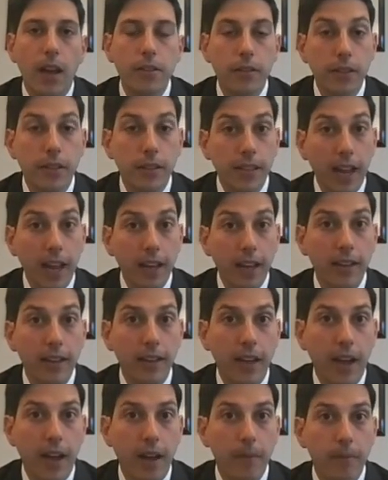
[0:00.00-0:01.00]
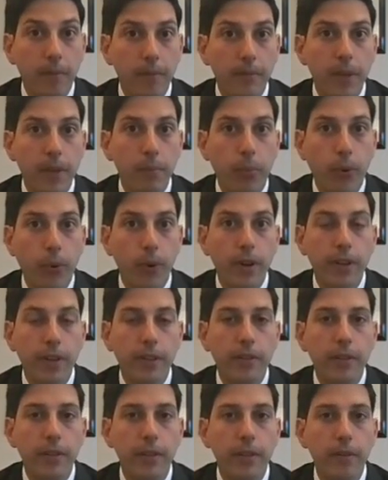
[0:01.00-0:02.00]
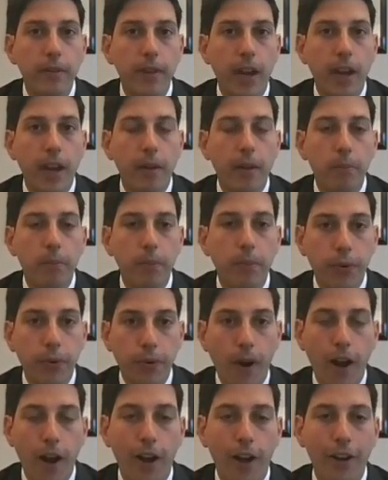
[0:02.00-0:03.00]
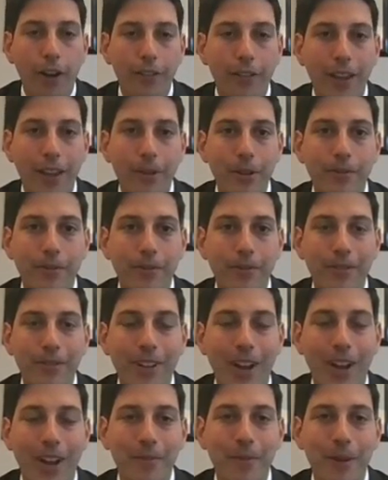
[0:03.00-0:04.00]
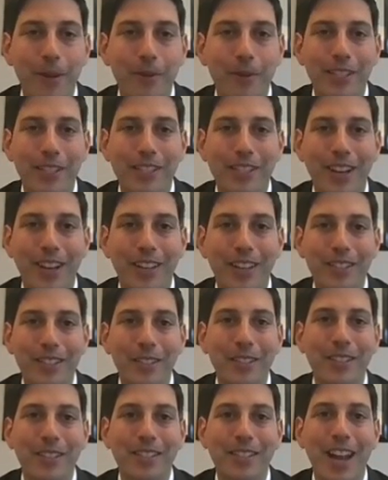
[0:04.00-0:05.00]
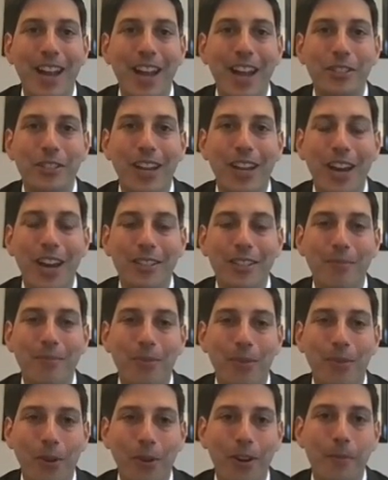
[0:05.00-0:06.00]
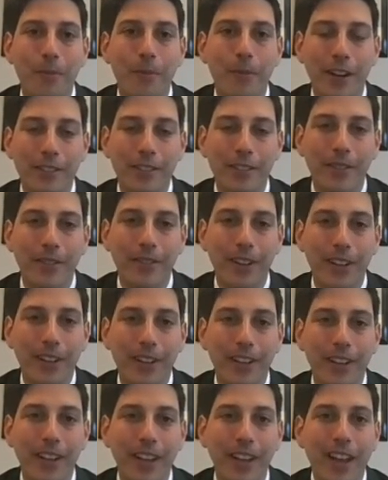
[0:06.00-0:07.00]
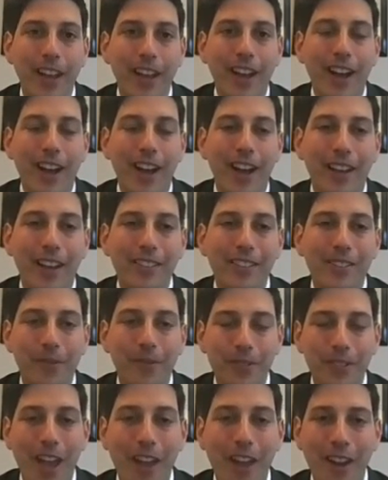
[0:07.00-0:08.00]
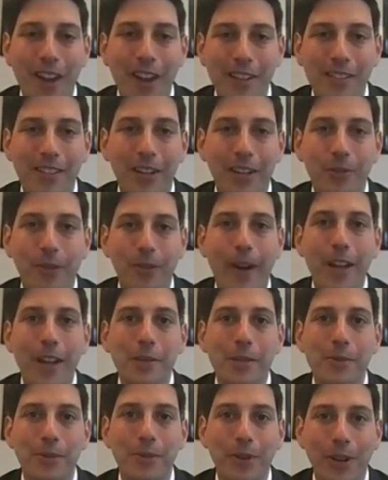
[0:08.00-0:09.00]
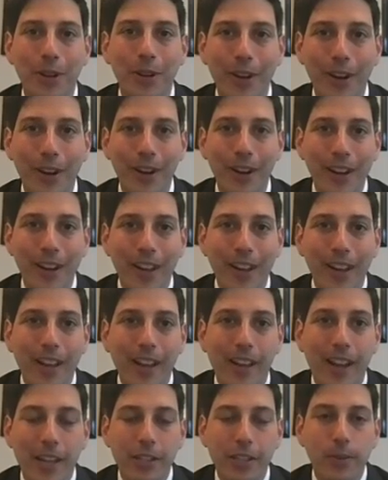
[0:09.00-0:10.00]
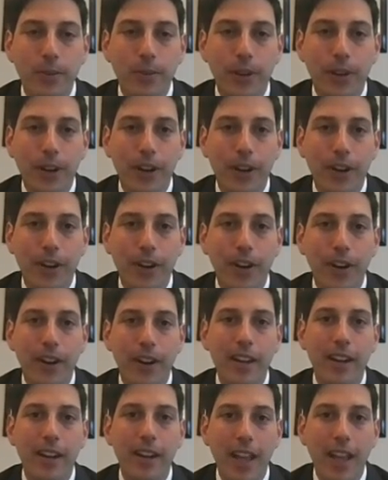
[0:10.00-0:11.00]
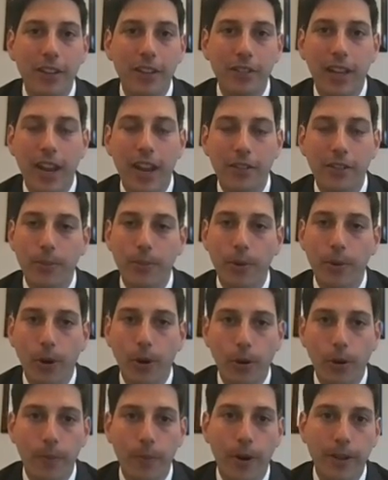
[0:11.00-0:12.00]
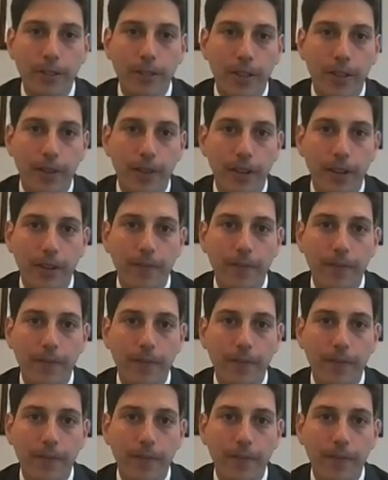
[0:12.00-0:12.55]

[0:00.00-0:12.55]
So the second important prong that we talked about, we discussed, is an education program or activity. So for Title IX sexual harassment to occur, it has to occur in an education program or activity.